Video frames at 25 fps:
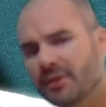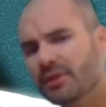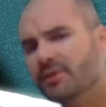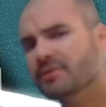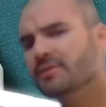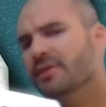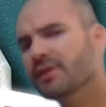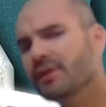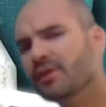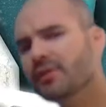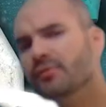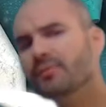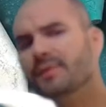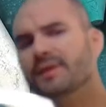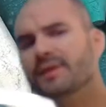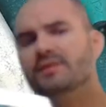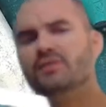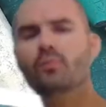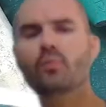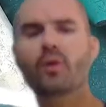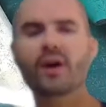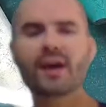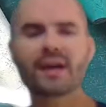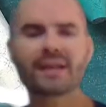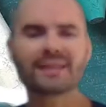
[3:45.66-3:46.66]
there's another
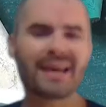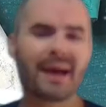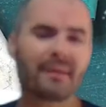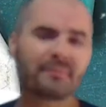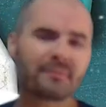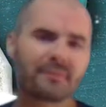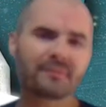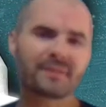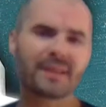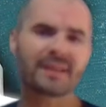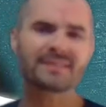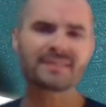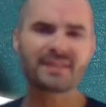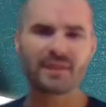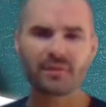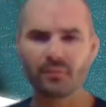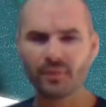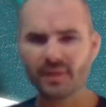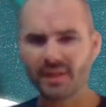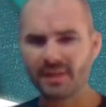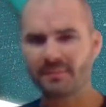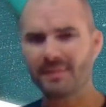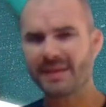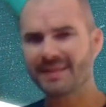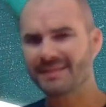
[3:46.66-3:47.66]
reason why adaptive testing
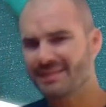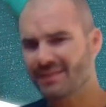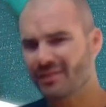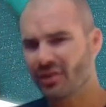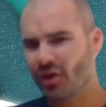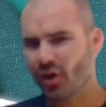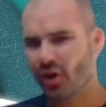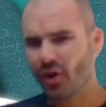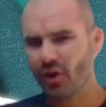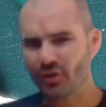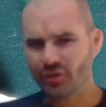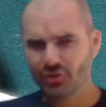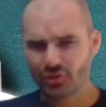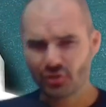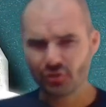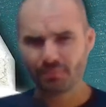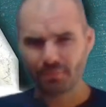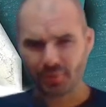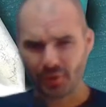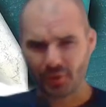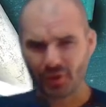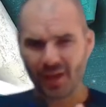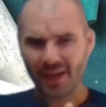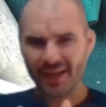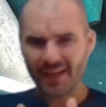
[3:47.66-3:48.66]
really makes it hard to
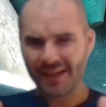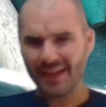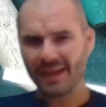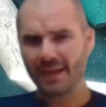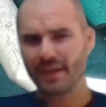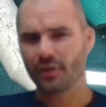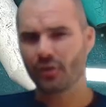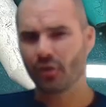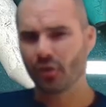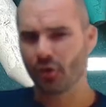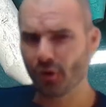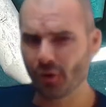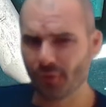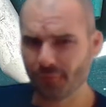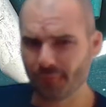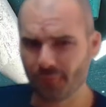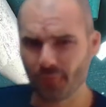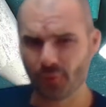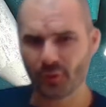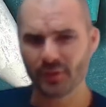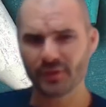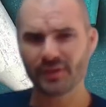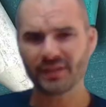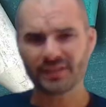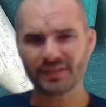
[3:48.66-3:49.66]
plot a curve
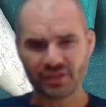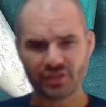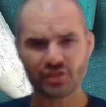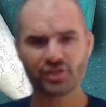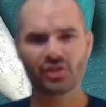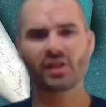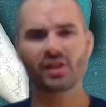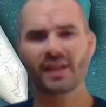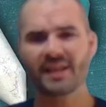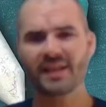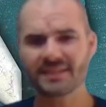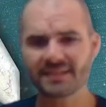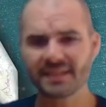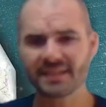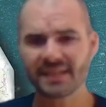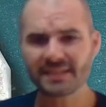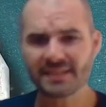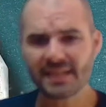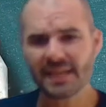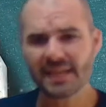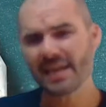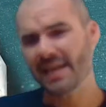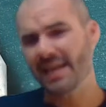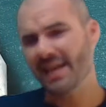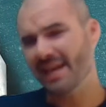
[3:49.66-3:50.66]
for the digital
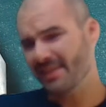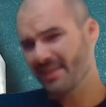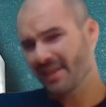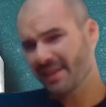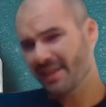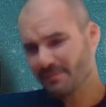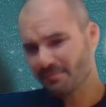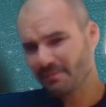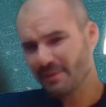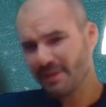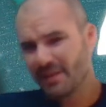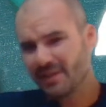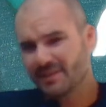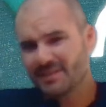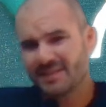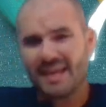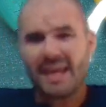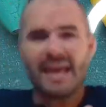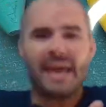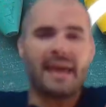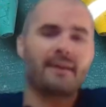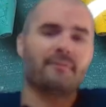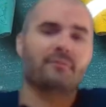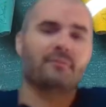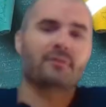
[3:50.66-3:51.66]
SAT, and that's because
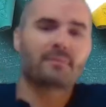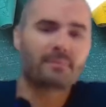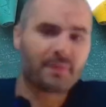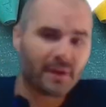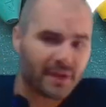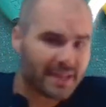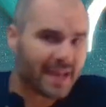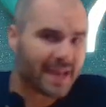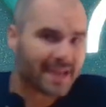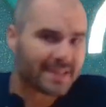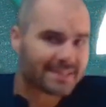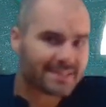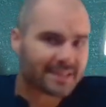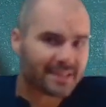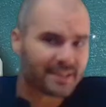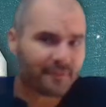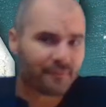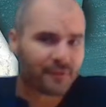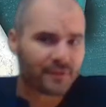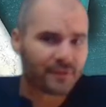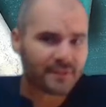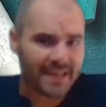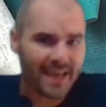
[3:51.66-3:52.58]
everybody has a different